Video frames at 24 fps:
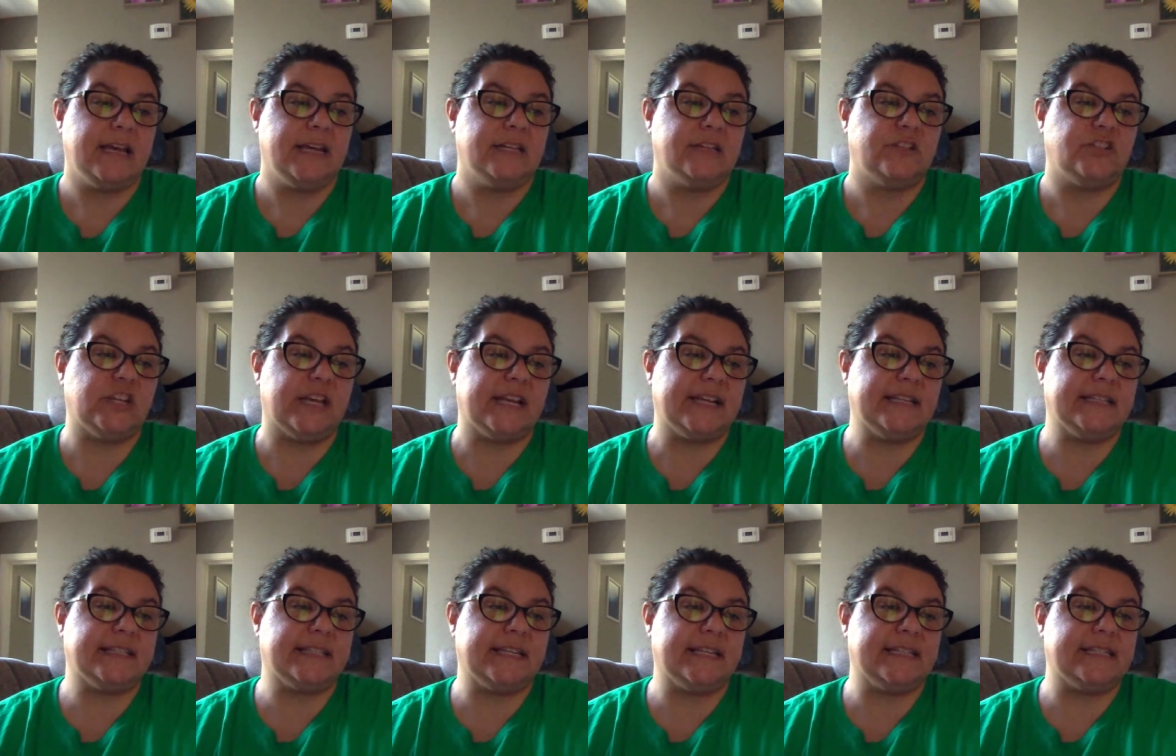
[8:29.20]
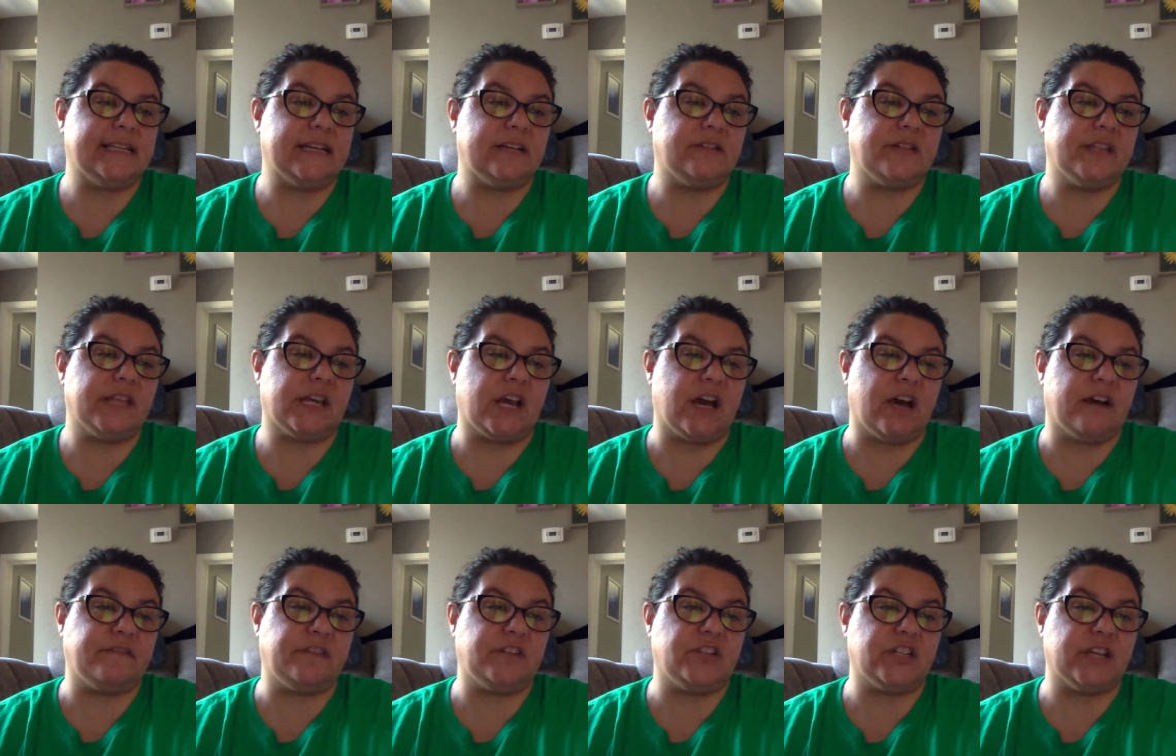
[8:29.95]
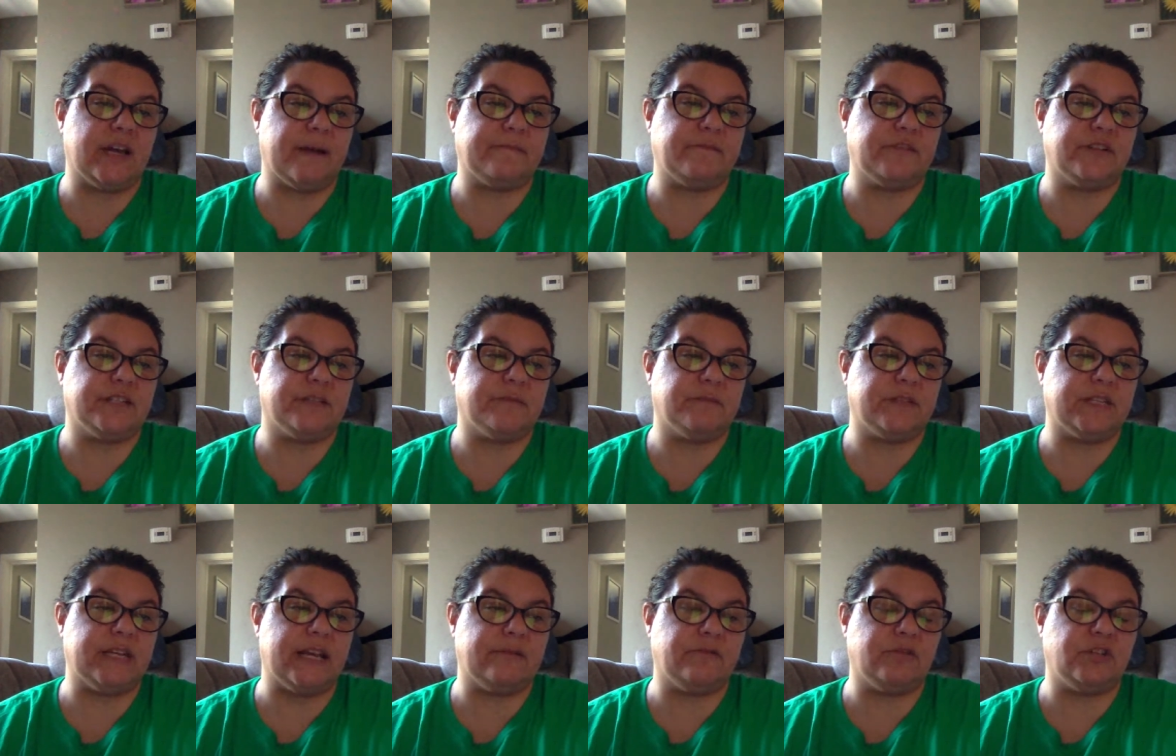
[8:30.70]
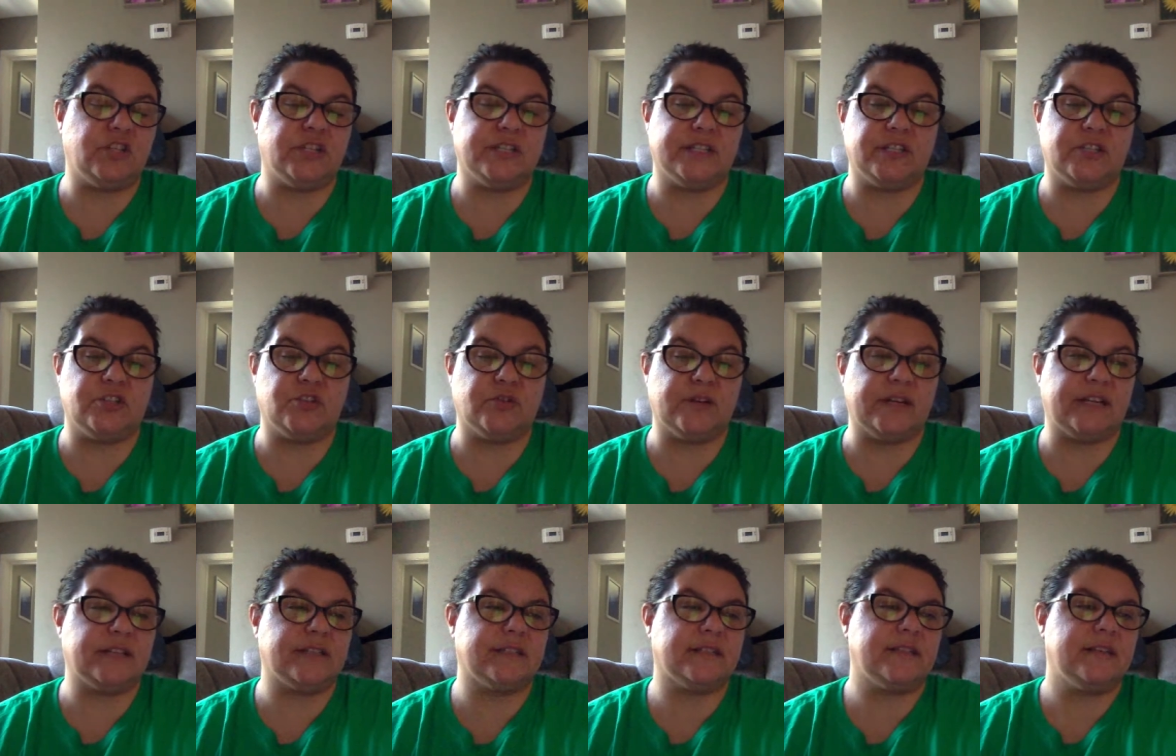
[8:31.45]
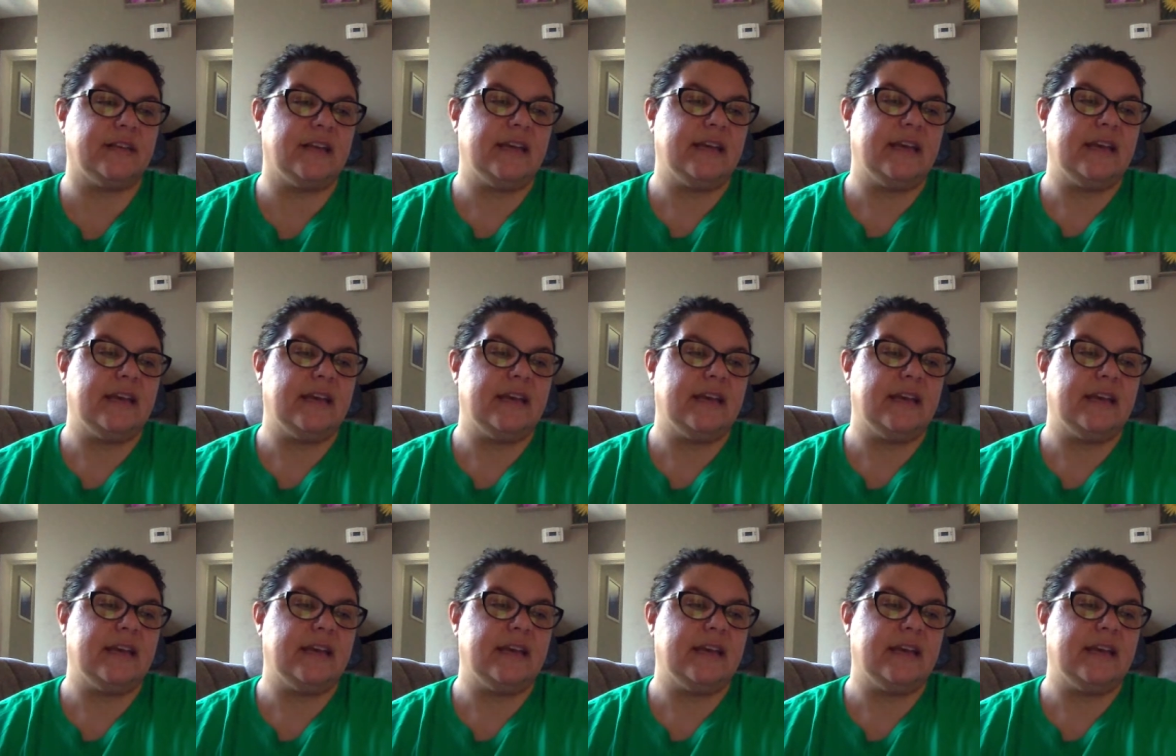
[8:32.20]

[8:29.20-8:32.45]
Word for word: Janet sent down to the coffee shop for some sandwiches and drinks.